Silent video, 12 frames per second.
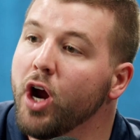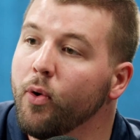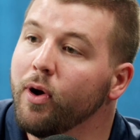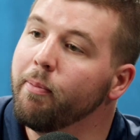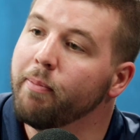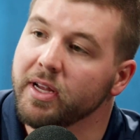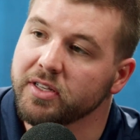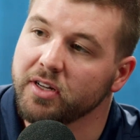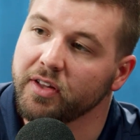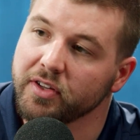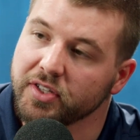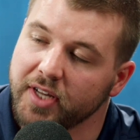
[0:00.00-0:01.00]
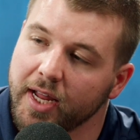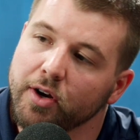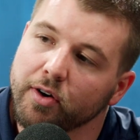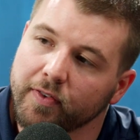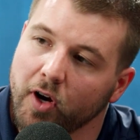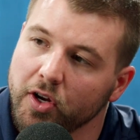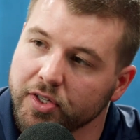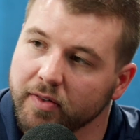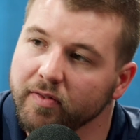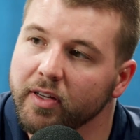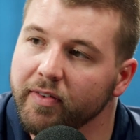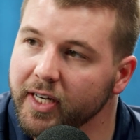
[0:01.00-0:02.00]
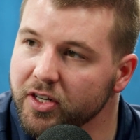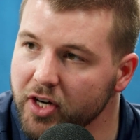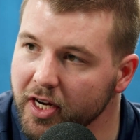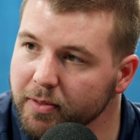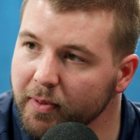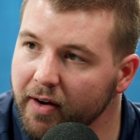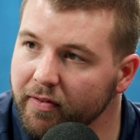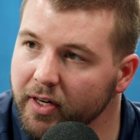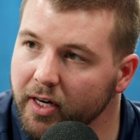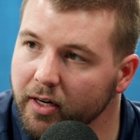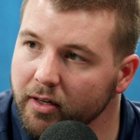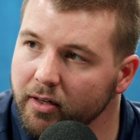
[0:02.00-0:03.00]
go up based on the standard cost of living adjustment every year.